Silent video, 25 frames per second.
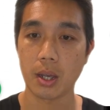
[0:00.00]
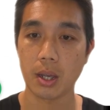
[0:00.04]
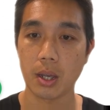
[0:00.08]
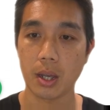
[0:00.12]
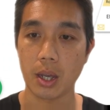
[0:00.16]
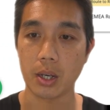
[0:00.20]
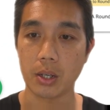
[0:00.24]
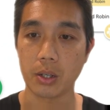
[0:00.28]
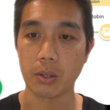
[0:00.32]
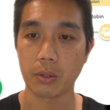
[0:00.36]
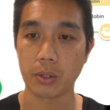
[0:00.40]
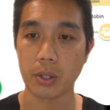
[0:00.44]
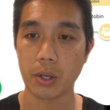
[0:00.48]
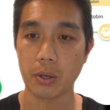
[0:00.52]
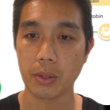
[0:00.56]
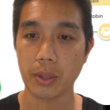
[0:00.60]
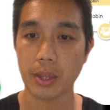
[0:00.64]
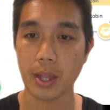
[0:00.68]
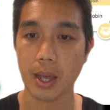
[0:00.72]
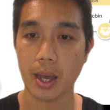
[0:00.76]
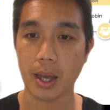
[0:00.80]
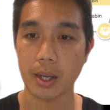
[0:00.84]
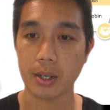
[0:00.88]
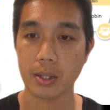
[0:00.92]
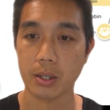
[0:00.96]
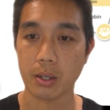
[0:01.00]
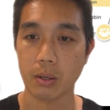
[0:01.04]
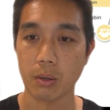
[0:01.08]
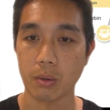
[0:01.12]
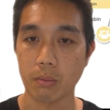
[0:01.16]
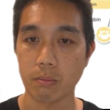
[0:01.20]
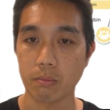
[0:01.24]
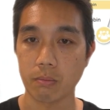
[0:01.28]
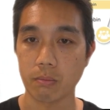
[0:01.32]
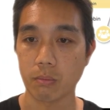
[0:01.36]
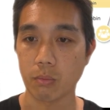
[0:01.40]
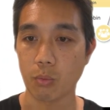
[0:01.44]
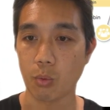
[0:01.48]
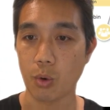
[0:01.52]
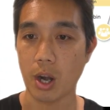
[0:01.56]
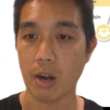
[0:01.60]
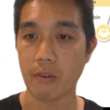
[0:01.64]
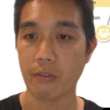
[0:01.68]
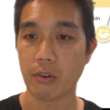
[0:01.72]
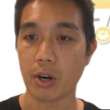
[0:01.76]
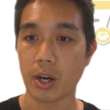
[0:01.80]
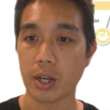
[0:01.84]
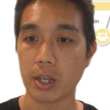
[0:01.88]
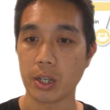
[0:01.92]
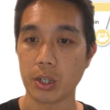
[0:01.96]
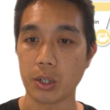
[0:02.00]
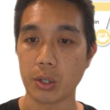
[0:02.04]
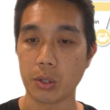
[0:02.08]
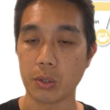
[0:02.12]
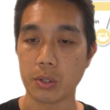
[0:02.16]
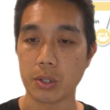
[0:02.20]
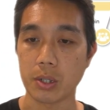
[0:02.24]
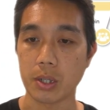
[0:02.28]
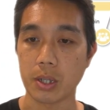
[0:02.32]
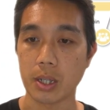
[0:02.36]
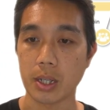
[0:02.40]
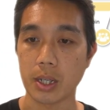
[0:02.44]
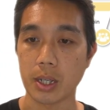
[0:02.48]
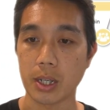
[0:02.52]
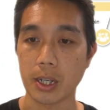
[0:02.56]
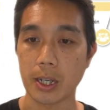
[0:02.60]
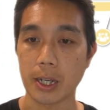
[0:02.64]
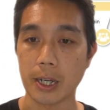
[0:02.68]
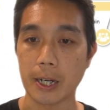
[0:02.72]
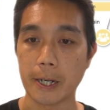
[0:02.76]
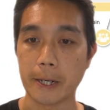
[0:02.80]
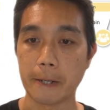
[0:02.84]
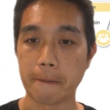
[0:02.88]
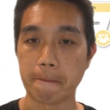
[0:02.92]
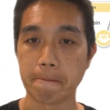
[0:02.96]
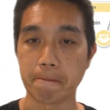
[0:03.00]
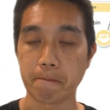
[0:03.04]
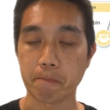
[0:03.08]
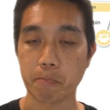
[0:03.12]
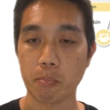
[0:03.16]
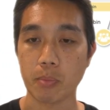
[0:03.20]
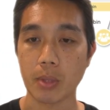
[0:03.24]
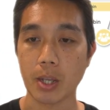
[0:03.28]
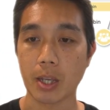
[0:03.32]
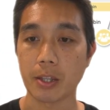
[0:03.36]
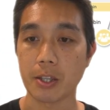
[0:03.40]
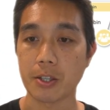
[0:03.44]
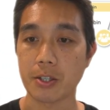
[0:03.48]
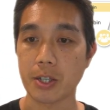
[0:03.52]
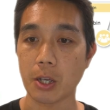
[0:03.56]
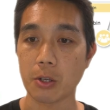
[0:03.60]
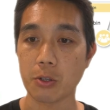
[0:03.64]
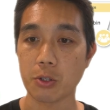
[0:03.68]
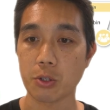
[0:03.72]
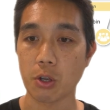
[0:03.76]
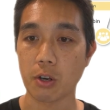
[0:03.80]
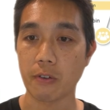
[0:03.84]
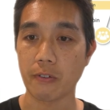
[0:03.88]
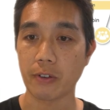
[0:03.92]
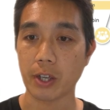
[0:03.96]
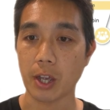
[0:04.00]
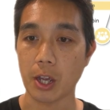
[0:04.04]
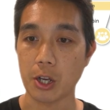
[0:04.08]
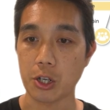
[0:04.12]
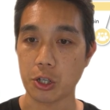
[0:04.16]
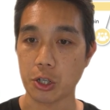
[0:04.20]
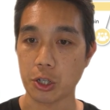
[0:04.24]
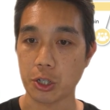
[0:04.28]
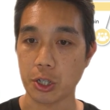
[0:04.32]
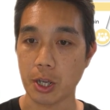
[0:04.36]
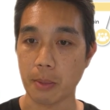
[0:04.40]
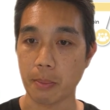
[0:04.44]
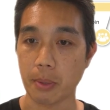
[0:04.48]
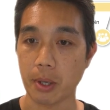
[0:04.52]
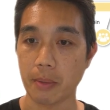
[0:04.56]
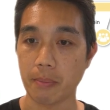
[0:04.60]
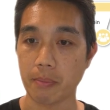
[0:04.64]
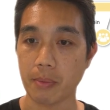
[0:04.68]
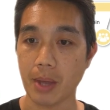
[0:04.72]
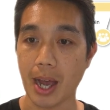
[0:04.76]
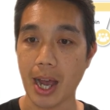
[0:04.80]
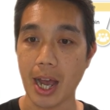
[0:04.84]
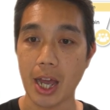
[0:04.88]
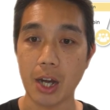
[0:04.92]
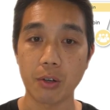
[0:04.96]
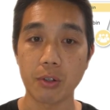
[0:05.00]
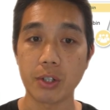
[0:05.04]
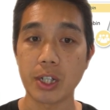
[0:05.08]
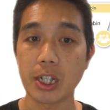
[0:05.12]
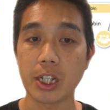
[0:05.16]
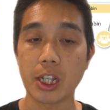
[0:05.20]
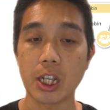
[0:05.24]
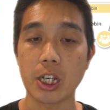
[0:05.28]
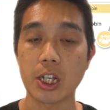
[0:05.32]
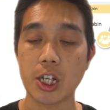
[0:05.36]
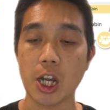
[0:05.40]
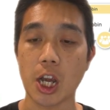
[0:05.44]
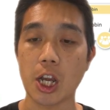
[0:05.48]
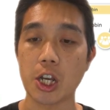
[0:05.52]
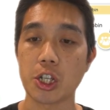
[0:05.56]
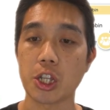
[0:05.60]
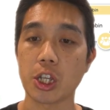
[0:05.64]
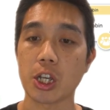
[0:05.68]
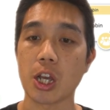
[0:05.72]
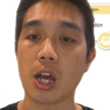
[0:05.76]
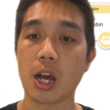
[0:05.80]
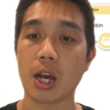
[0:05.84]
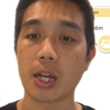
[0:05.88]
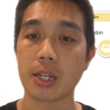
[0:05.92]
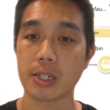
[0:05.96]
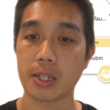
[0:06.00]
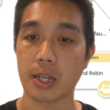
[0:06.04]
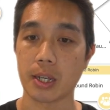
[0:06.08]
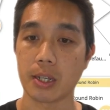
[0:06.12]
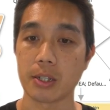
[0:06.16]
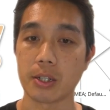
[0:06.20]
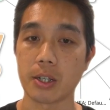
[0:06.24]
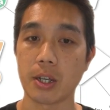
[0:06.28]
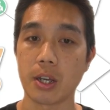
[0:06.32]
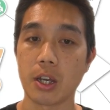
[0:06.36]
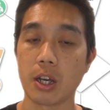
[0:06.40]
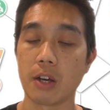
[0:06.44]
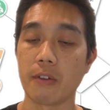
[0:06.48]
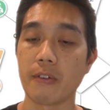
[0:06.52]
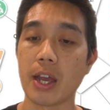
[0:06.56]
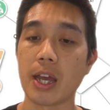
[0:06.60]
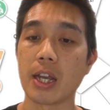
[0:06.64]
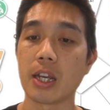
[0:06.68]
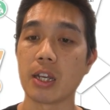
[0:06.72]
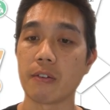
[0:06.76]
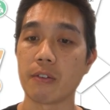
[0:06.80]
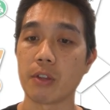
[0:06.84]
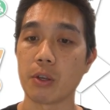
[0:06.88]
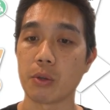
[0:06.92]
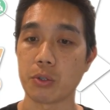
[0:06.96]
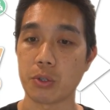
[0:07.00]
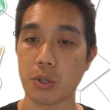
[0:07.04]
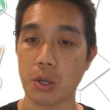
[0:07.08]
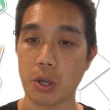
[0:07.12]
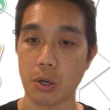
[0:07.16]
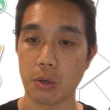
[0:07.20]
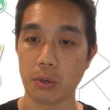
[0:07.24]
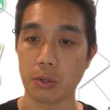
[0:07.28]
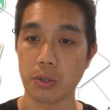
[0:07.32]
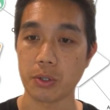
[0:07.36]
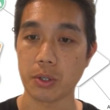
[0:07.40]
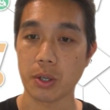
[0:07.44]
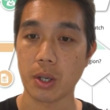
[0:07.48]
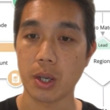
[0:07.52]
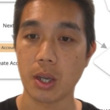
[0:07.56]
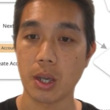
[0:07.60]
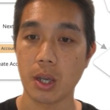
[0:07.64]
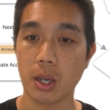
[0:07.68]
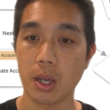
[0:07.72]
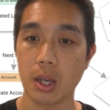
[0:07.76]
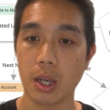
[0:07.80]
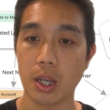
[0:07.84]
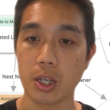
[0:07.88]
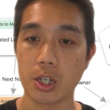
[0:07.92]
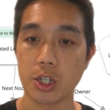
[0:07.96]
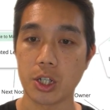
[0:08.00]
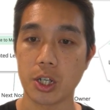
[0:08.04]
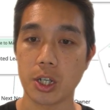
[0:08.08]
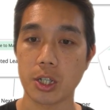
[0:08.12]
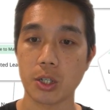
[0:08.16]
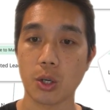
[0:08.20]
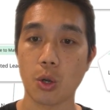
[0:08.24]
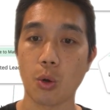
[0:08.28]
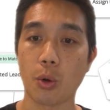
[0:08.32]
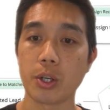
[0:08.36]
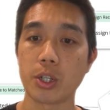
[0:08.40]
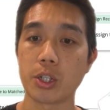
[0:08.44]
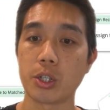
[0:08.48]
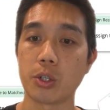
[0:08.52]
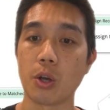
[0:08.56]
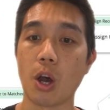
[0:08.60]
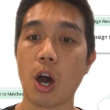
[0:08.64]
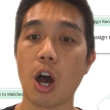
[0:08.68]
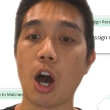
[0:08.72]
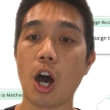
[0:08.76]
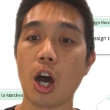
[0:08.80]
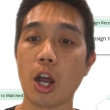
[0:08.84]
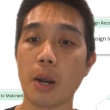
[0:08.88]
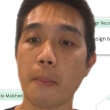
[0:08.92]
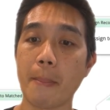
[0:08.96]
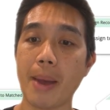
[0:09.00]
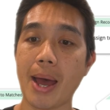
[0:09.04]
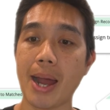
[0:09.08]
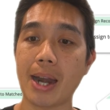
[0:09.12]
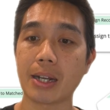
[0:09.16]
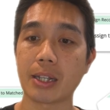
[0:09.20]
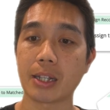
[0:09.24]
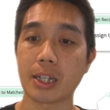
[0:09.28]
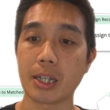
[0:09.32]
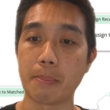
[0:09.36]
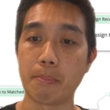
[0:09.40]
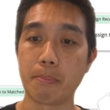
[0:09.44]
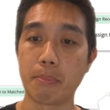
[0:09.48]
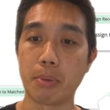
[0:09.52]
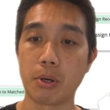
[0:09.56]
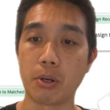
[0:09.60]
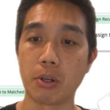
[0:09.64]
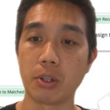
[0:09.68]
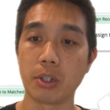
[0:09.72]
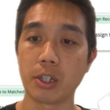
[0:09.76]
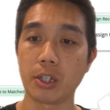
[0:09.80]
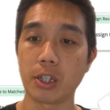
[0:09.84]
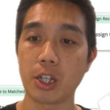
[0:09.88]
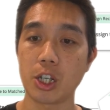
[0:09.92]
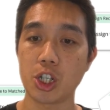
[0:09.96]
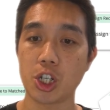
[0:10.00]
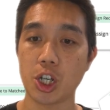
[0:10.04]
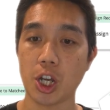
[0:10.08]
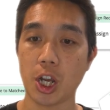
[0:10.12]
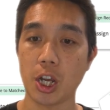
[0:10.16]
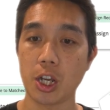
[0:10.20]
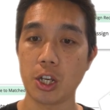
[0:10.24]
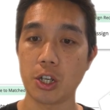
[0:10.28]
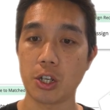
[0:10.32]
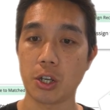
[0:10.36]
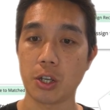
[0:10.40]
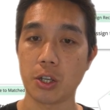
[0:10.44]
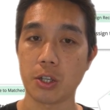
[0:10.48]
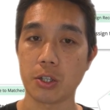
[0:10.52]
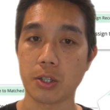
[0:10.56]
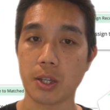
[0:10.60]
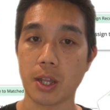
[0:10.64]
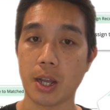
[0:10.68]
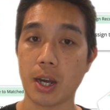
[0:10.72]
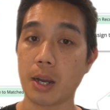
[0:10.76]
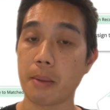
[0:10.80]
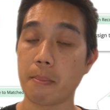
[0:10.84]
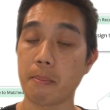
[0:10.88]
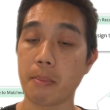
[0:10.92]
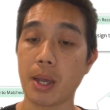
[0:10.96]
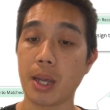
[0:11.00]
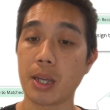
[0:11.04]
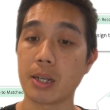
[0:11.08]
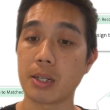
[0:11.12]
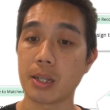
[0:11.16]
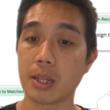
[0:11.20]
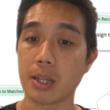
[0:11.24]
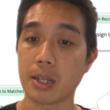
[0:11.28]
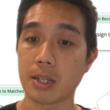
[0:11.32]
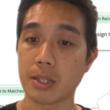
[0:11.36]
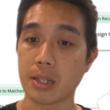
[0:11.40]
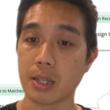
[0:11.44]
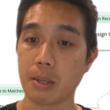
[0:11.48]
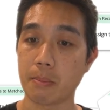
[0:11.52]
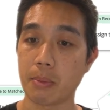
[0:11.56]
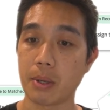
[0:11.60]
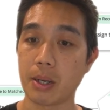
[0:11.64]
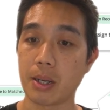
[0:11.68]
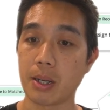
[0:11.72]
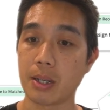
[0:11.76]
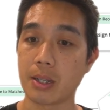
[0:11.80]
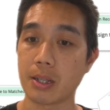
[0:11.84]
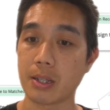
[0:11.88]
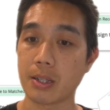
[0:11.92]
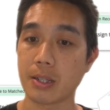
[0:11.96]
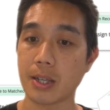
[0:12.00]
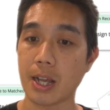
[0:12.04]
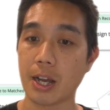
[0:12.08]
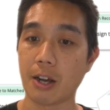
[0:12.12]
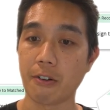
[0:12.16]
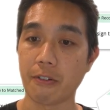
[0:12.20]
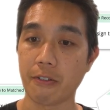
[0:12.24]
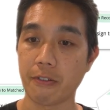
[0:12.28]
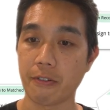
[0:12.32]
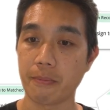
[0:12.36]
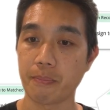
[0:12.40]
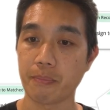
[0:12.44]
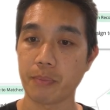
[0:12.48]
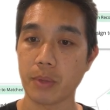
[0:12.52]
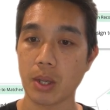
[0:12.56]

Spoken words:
And you'll note that whenever I use the sales notification snippet, I don't need to change the content of any of those nodes. It's just going to automatically pull in the changes that I made to the snippet itself.